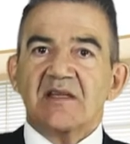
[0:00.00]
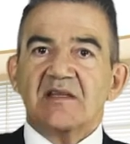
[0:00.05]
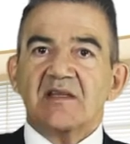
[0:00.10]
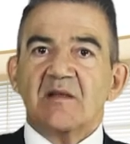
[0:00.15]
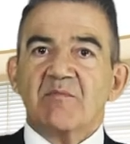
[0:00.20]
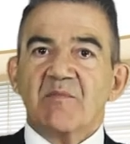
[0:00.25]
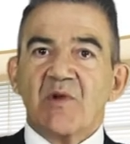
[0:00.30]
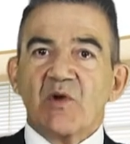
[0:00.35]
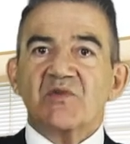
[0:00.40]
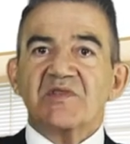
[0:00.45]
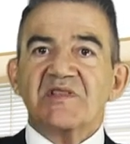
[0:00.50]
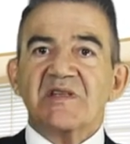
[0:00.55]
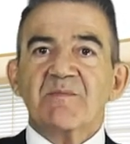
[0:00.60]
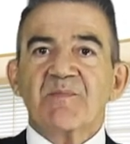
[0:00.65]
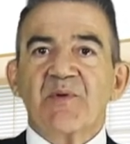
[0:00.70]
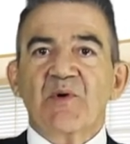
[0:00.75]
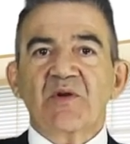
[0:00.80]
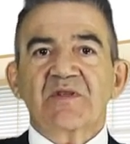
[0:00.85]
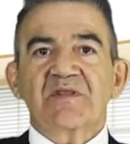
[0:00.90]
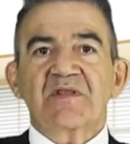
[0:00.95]
The most
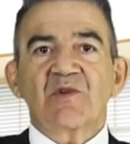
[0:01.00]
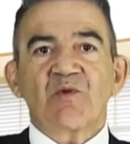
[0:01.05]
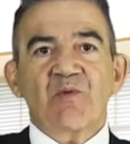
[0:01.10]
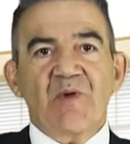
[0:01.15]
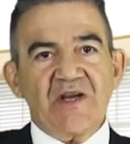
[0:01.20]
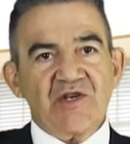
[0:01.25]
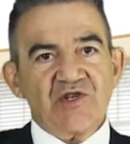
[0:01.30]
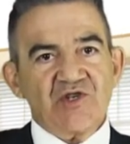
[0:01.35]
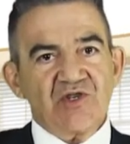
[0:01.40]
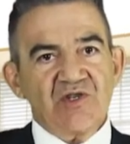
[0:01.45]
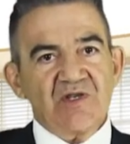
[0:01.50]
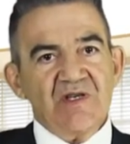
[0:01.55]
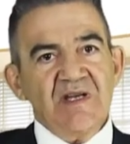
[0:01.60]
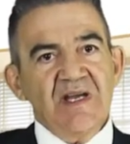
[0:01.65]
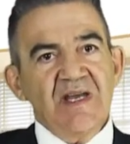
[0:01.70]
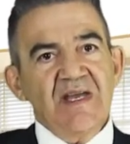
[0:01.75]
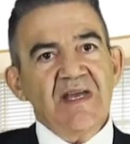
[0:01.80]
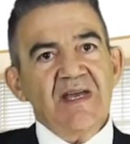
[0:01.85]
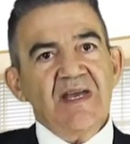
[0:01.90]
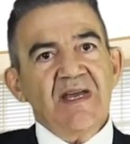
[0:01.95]
important question
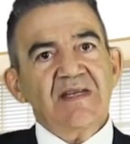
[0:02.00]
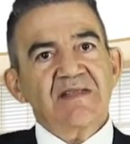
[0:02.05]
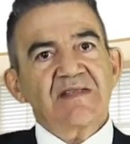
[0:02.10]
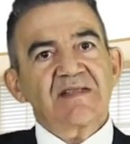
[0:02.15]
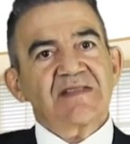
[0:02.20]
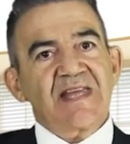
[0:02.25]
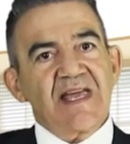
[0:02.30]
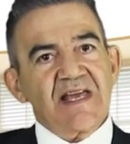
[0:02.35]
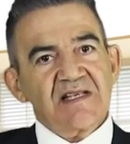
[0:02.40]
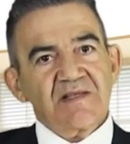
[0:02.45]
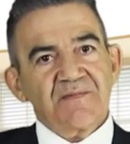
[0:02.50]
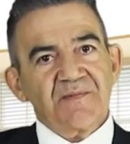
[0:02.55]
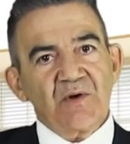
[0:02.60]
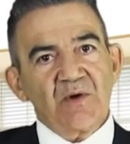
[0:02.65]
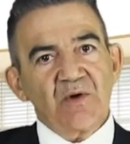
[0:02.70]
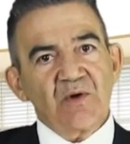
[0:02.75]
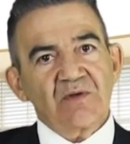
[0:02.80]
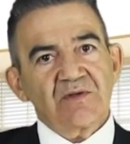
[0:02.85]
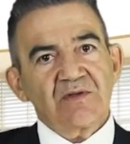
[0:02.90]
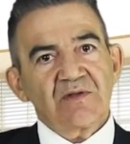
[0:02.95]
in the tax
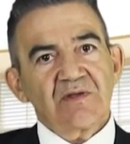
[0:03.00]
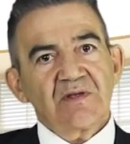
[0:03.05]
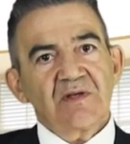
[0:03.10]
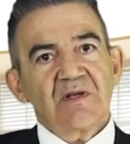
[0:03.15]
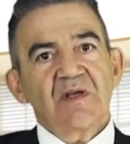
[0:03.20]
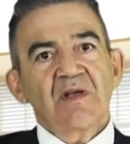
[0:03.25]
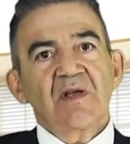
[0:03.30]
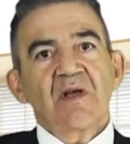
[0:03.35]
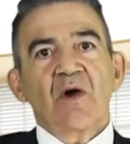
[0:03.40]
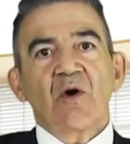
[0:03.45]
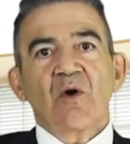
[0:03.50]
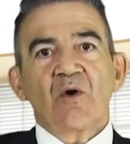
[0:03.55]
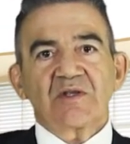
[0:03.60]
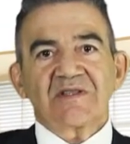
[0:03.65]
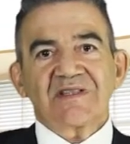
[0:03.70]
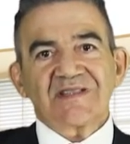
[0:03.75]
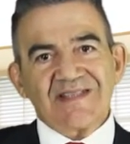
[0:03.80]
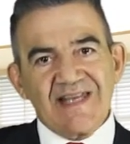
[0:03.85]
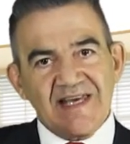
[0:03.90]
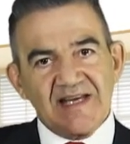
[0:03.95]
fraud or
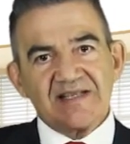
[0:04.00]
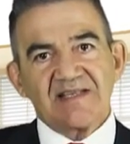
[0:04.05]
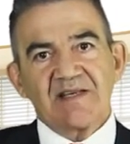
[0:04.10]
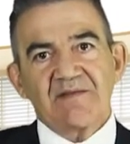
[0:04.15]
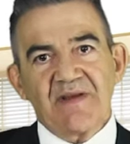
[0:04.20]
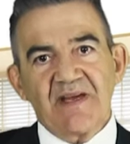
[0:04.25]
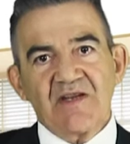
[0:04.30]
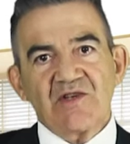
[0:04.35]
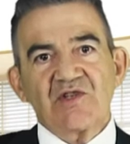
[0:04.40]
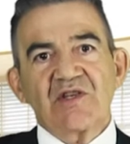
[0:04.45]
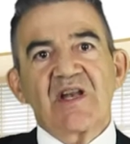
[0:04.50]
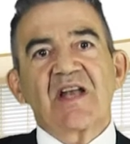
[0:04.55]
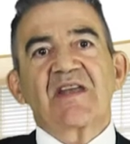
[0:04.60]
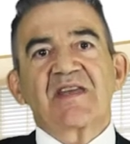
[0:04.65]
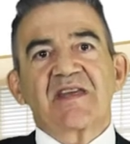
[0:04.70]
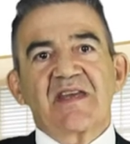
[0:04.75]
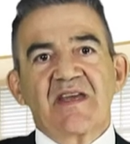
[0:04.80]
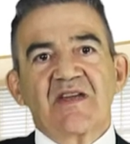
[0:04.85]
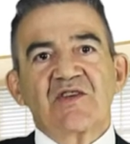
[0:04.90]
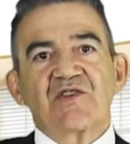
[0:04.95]
the tax evasion
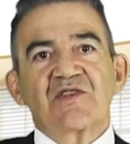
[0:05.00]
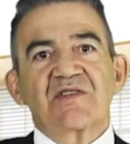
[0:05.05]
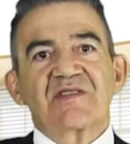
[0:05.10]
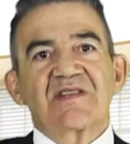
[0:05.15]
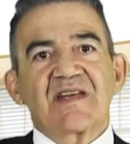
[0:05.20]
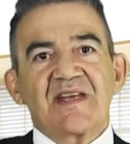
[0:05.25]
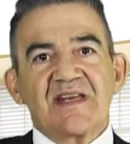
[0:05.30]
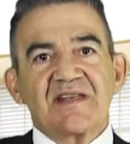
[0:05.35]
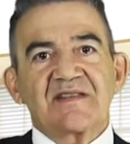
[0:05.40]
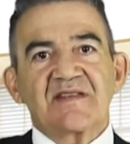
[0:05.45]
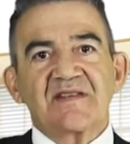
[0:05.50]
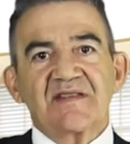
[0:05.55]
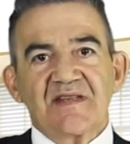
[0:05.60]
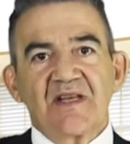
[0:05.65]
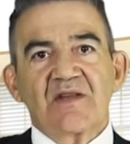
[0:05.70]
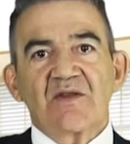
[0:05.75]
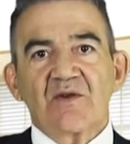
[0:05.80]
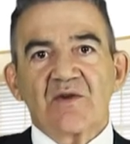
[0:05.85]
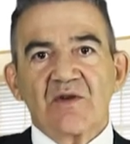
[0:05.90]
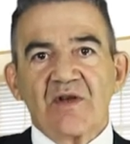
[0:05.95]
allegations against
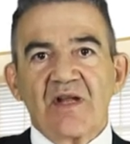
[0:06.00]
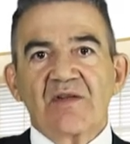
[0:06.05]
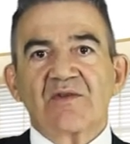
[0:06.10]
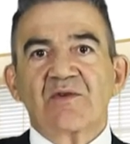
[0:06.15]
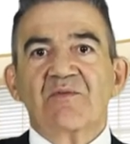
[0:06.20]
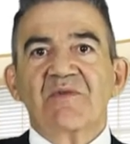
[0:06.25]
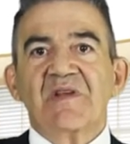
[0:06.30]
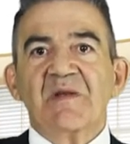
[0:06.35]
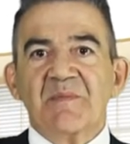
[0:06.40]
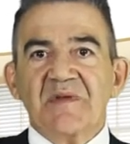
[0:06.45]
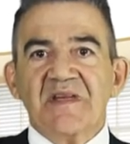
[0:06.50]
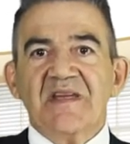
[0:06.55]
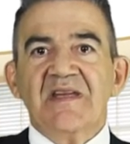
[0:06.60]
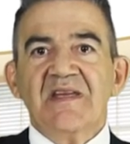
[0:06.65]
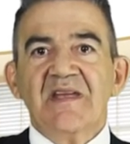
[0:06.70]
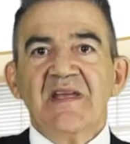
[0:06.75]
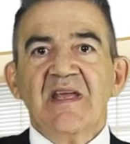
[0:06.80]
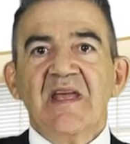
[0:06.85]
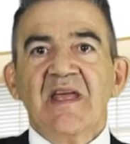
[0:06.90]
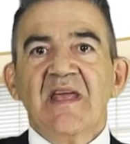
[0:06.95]
Cristiano Ronaldo will
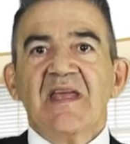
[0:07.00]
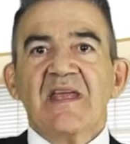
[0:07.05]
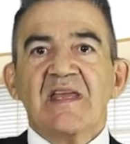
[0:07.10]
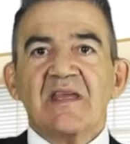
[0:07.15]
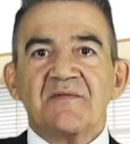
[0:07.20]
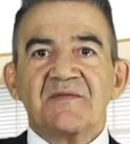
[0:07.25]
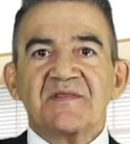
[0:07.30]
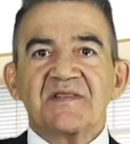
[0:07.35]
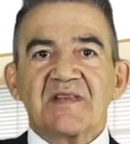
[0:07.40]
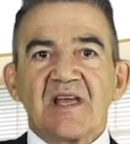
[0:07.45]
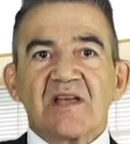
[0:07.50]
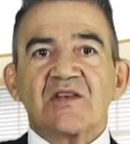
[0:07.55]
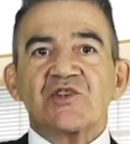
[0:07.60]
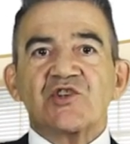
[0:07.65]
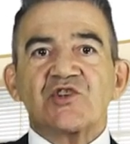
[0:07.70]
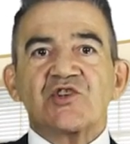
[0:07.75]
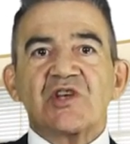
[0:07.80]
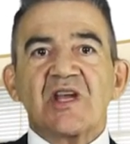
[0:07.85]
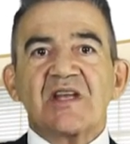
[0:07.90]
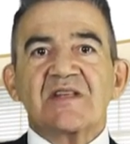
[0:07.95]
be if
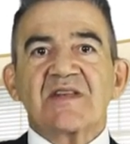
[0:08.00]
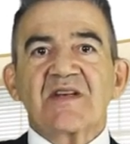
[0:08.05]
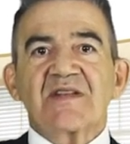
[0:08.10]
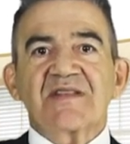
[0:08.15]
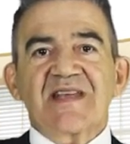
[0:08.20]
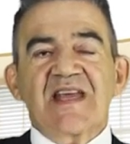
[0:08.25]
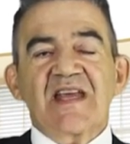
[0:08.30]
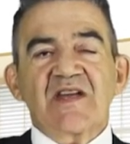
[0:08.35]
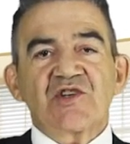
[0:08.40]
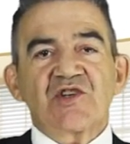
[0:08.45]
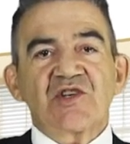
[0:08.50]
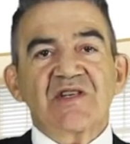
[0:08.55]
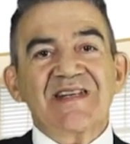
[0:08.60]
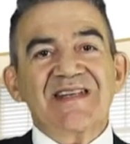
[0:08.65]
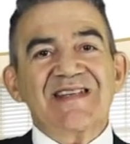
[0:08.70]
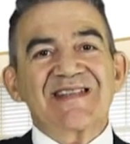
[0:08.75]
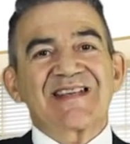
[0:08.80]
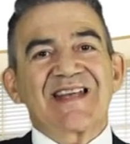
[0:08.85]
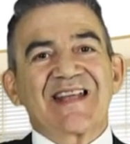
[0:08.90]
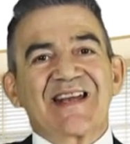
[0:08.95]
such a transaction
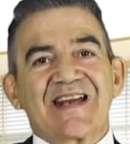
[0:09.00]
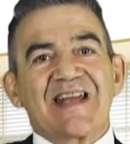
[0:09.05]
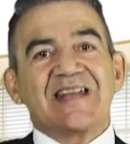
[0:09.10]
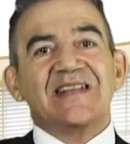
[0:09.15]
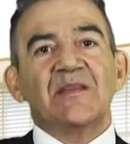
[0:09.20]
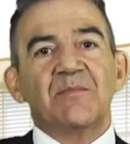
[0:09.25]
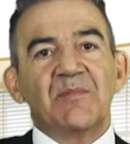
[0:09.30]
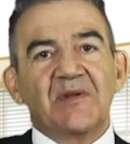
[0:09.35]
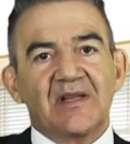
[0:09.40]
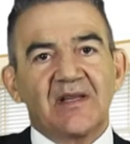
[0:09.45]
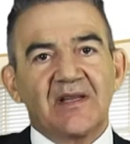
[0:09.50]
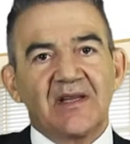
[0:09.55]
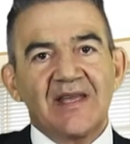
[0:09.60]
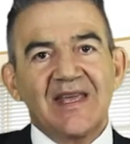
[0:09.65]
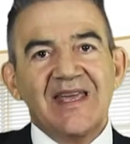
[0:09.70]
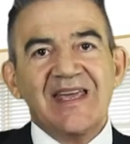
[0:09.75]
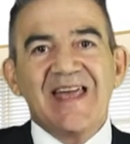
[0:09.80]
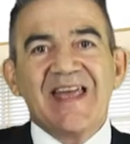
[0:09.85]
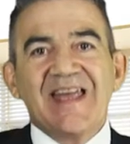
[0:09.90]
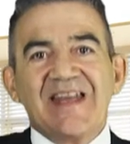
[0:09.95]
is credible
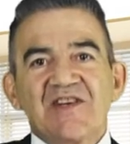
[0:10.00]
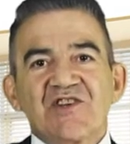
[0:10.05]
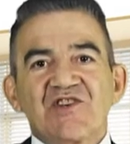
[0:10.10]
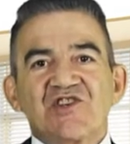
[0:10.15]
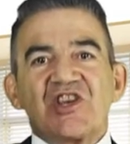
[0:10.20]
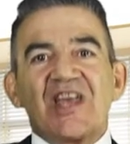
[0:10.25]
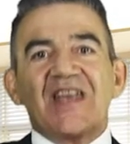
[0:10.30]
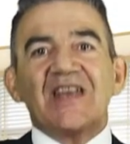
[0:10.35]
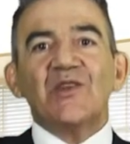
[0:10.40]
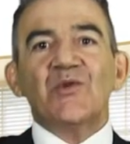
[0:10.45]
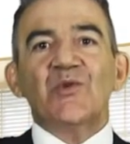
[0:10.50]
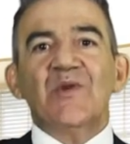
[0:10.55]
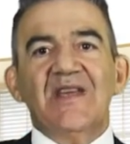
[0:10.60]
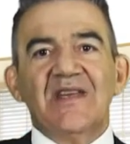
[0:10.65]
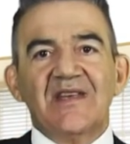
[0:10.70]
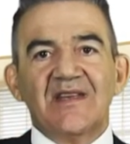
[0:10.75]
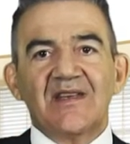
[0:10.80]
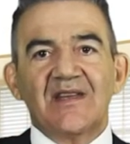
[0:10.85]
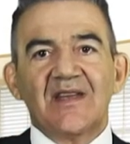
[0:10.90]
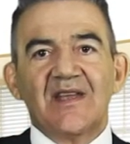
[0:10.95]
and
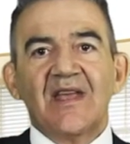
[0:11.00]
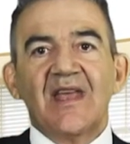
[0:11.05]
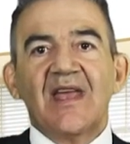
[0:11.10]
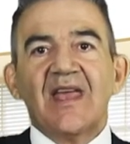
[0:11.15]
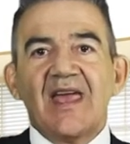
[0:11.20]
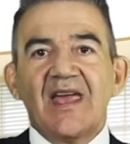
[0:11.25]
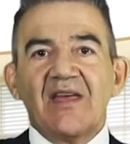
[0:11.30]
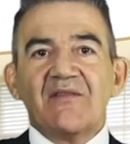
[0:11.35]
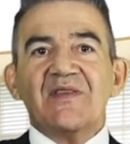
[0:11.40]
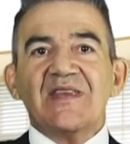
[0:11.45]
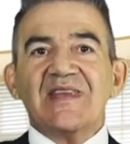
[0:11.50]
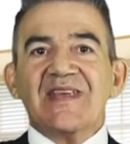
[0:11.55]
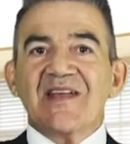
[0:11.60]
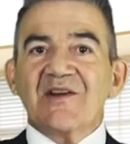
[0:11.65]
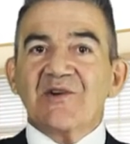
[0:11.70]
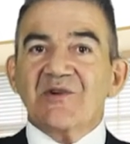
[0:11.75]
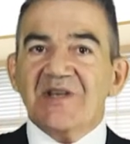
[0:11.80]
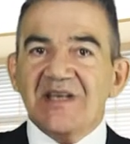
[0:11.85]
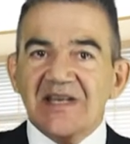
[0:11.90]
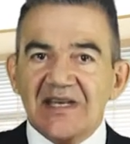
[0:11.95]
genuine, having a
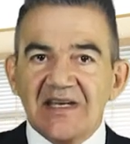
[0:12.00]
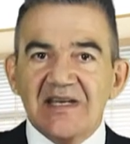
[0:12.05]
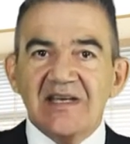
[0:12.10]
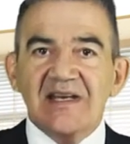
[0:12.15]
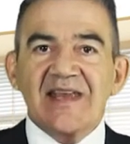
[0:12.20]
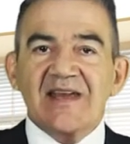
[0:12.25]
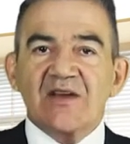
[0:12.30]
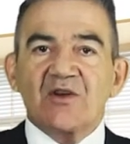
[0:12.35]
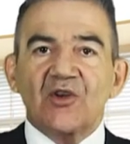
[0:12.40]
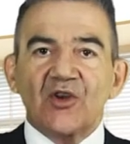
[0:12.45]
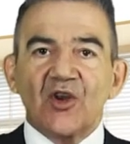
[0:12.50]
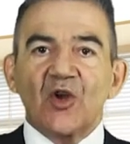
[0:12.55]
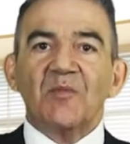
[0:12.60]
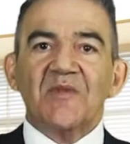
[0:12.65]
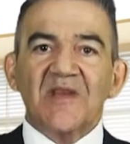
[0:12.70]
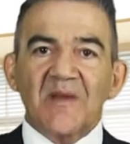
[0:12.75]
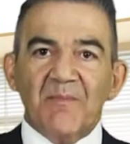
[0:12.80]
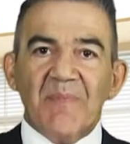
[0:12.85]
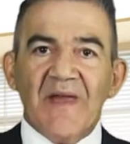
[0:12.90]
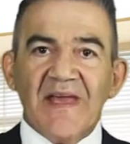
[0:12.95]
real
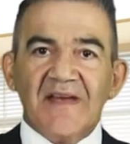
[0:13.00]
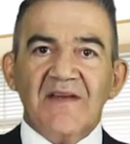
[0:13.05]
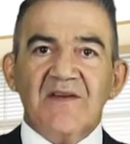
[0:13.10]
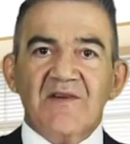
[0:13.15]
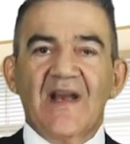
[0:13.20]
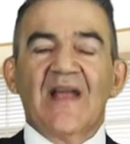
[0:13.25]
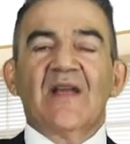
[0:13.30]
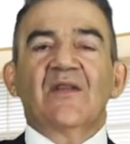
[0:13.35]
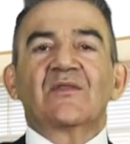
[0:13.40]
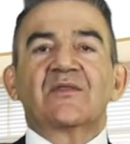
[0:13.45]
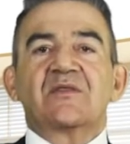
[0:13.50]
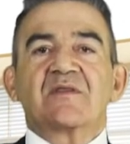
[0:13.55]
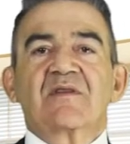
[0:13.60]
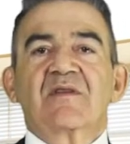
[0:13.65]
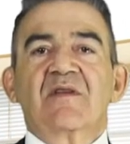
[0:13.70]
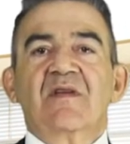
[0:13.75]
economic background,